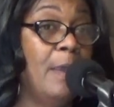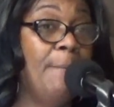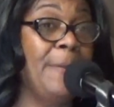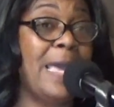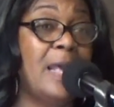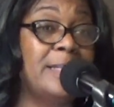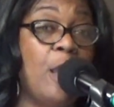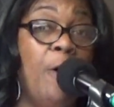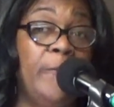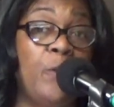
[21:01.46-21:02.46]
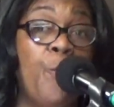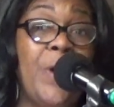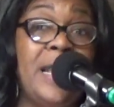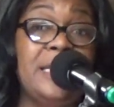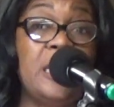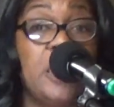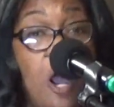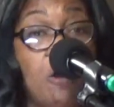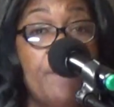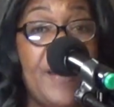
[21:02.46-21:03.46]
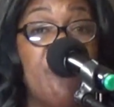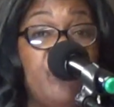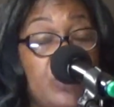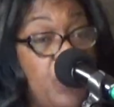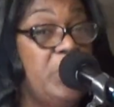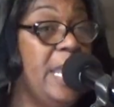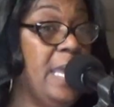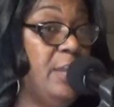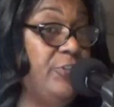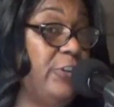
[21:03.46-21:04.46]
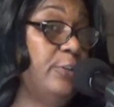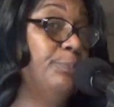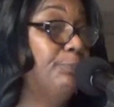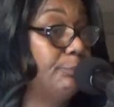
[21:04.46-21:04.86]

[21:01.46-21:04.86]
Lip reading: Because those the ones that talk about you gonna need you.